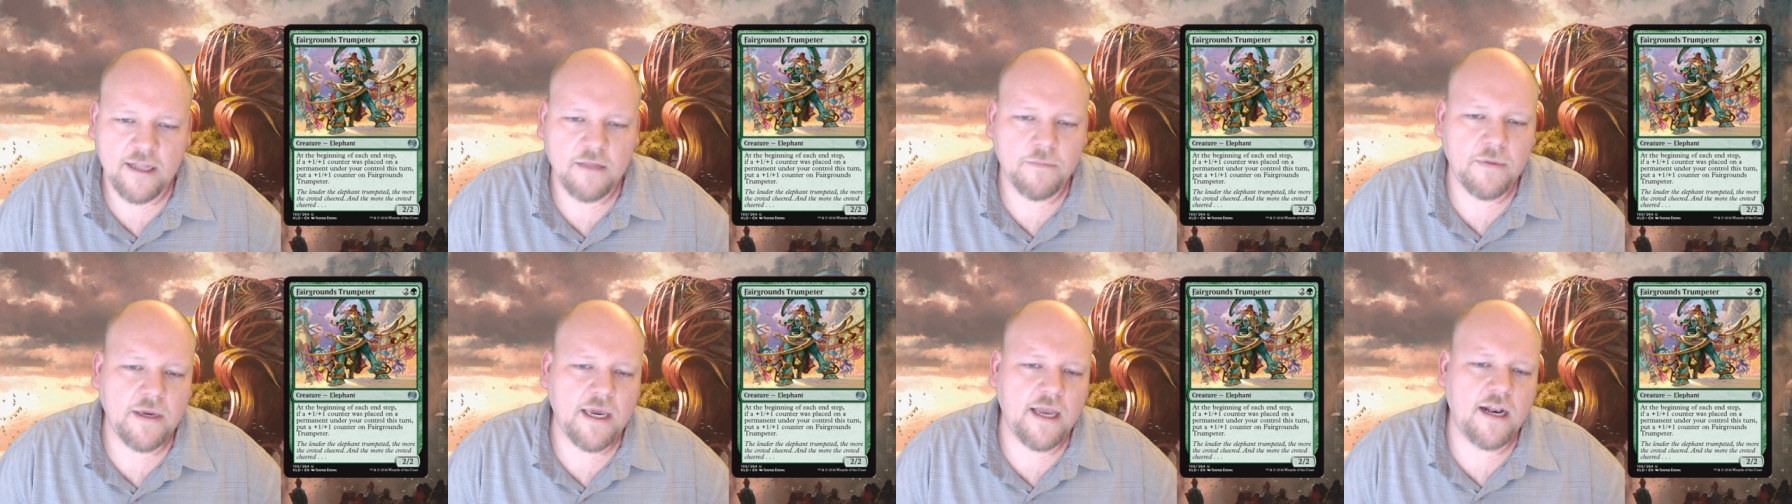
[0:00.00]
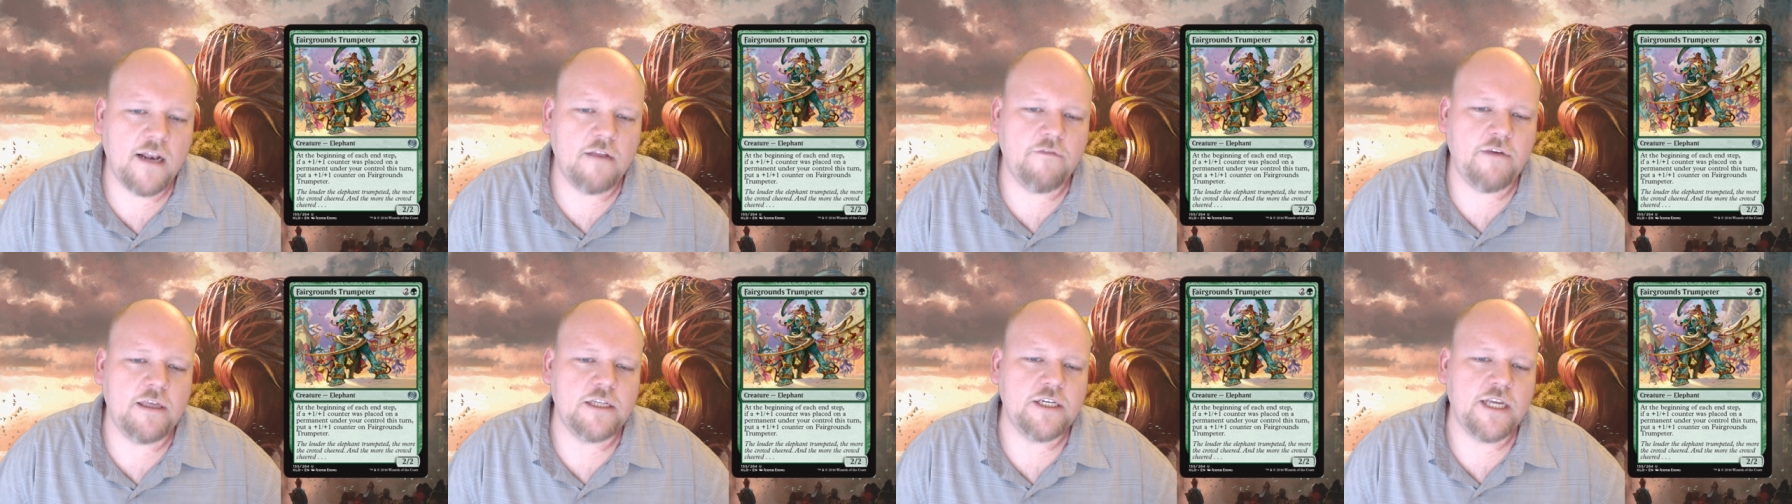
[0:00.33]
the
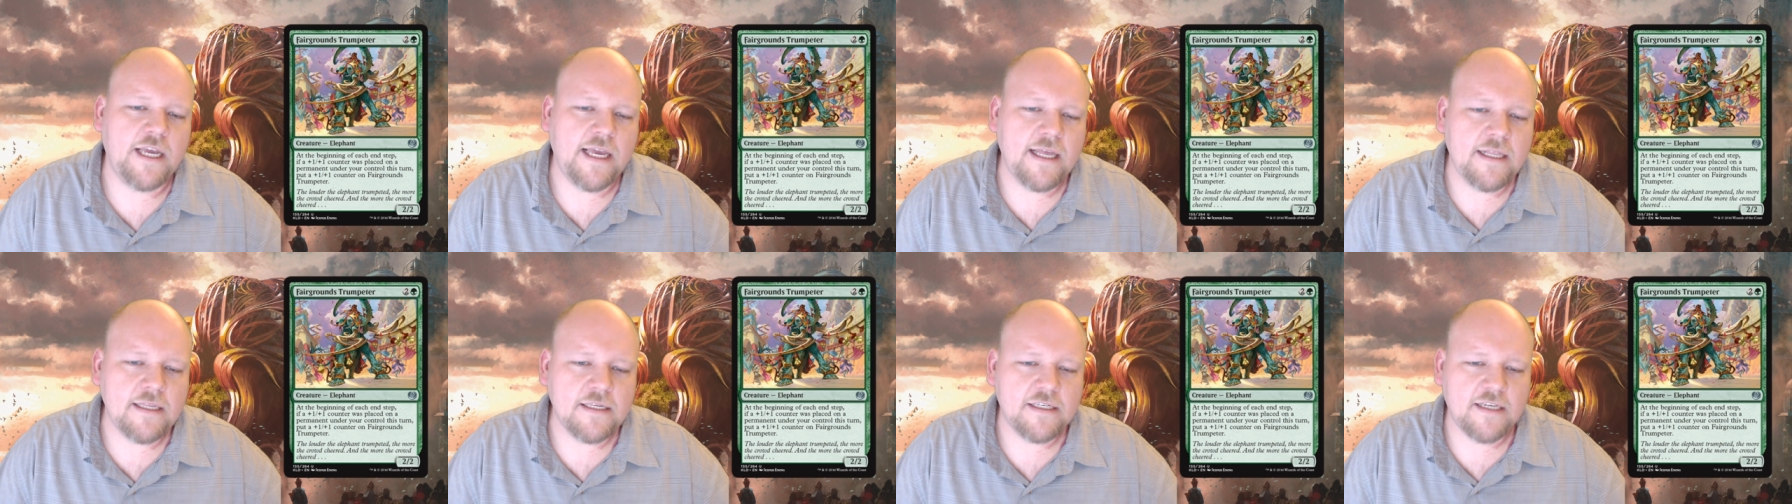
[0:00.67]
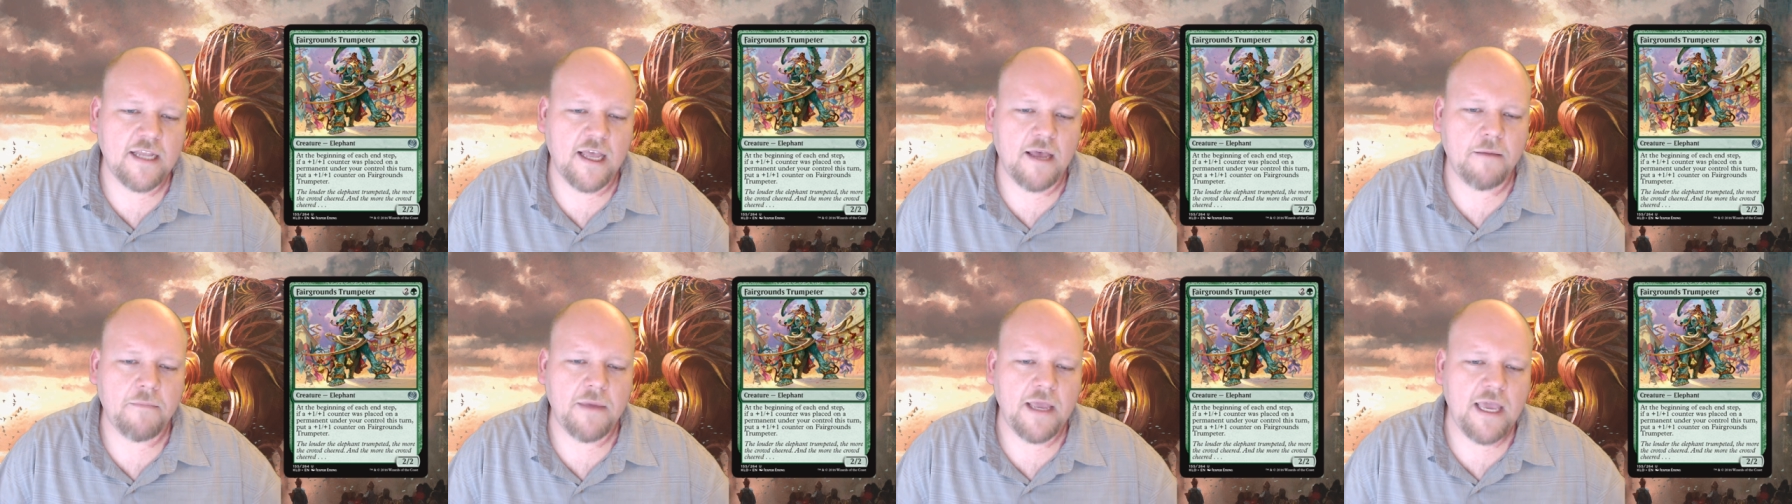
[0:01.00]
beginning of each end
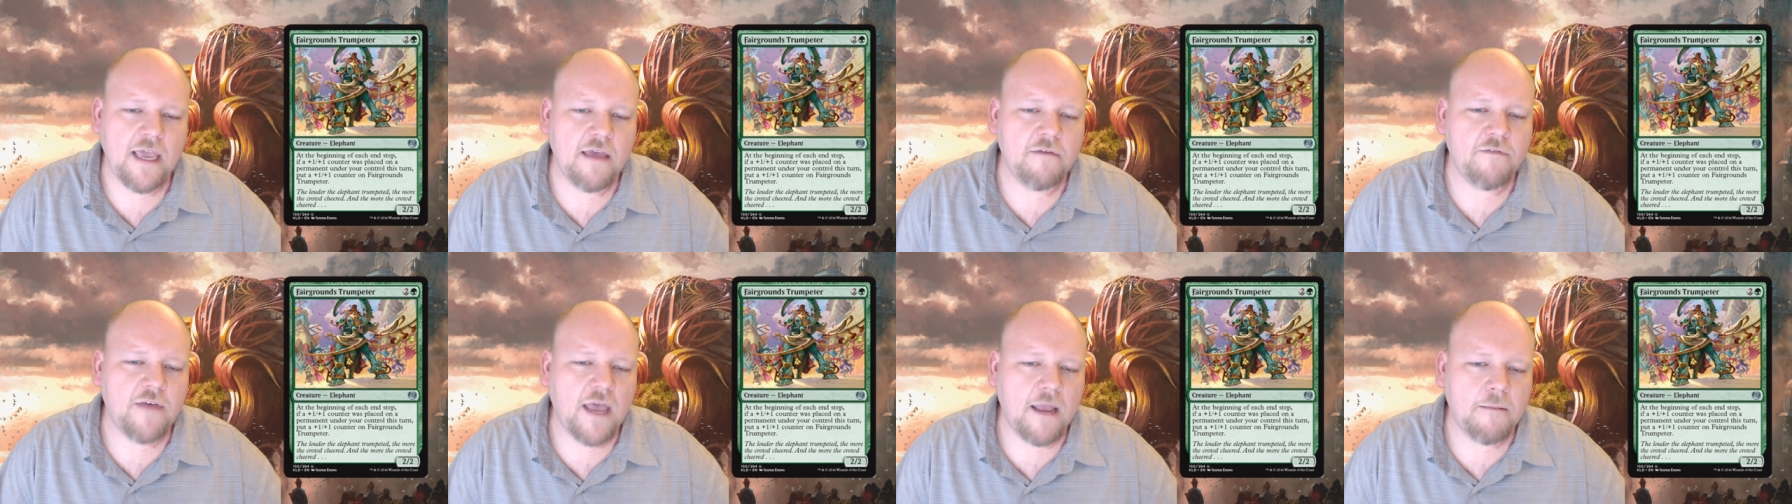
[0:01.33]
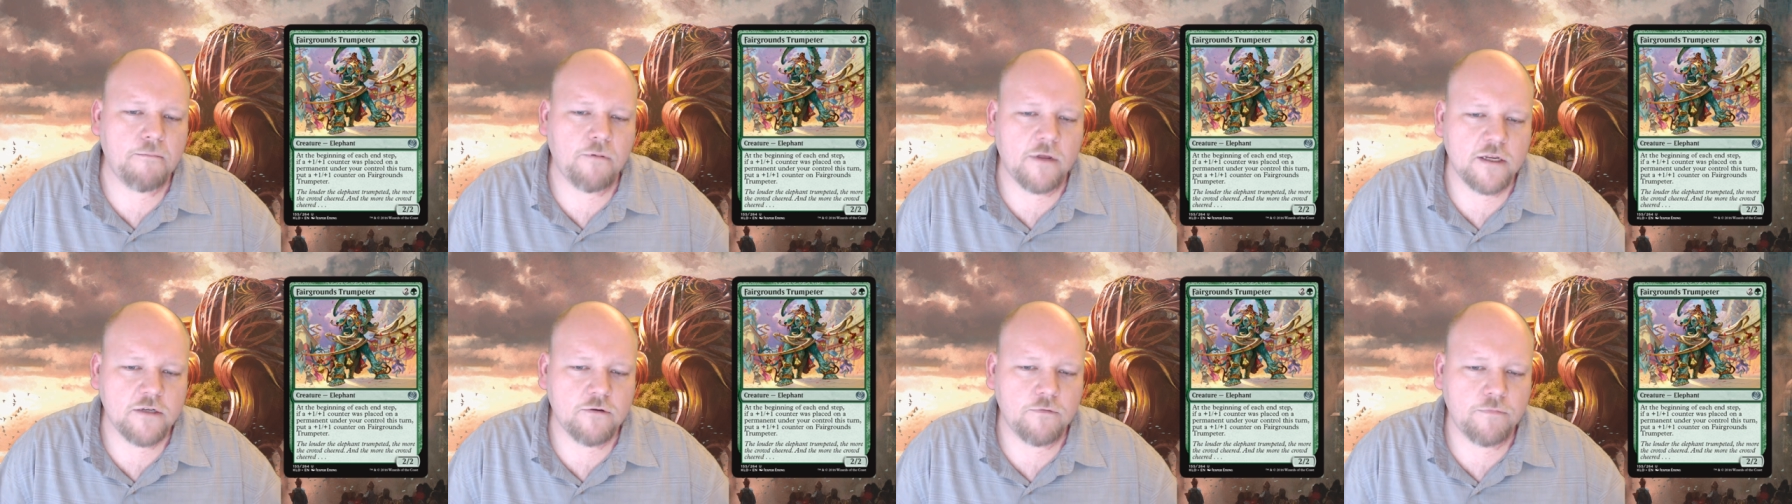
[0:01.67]
step, if a
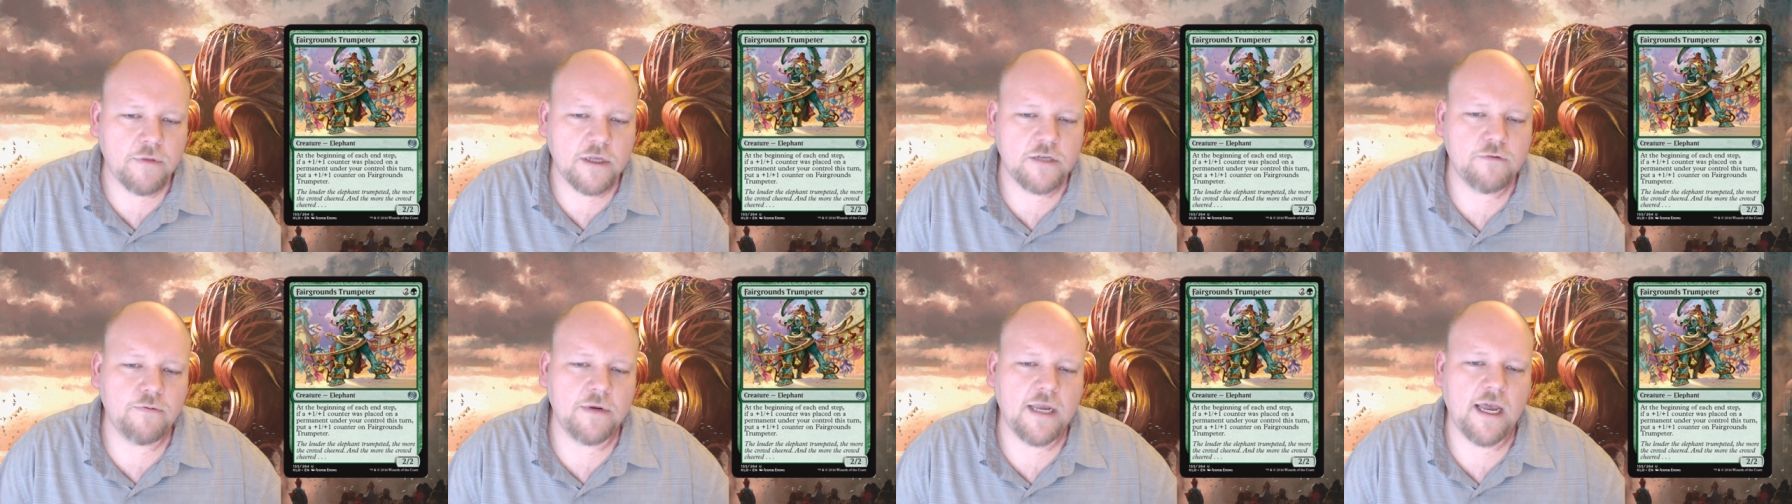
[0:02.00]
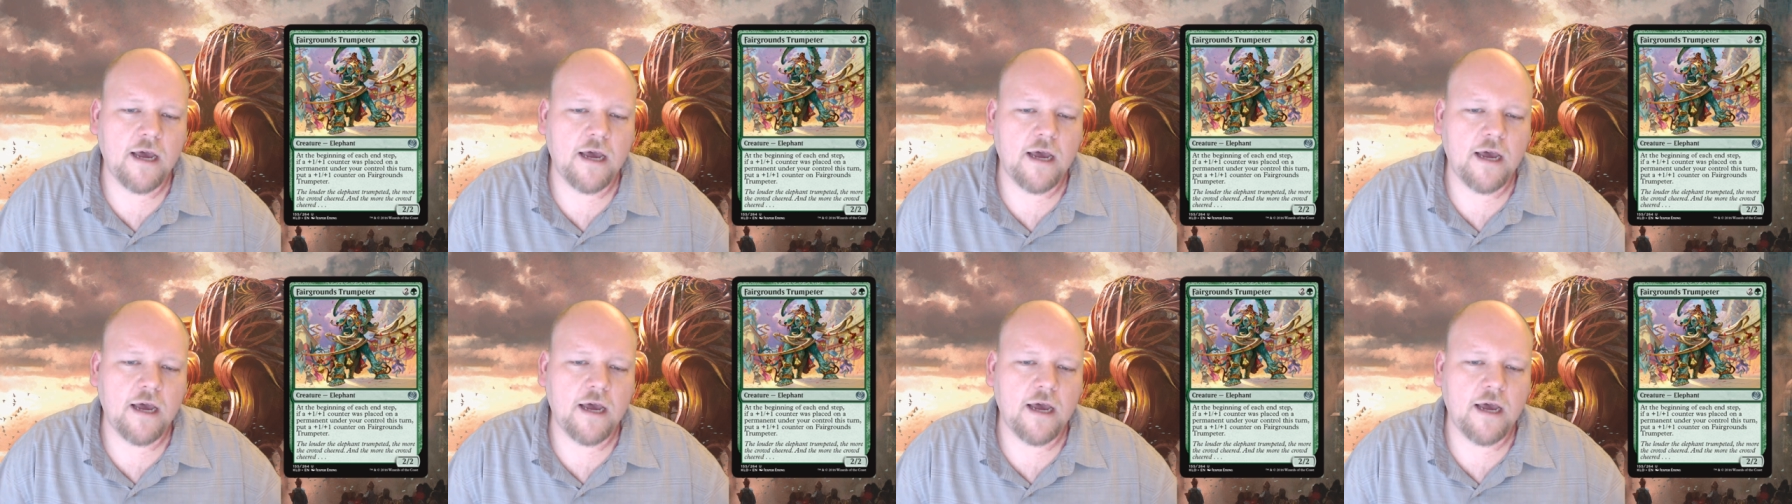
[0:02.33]
plus 1 plus 1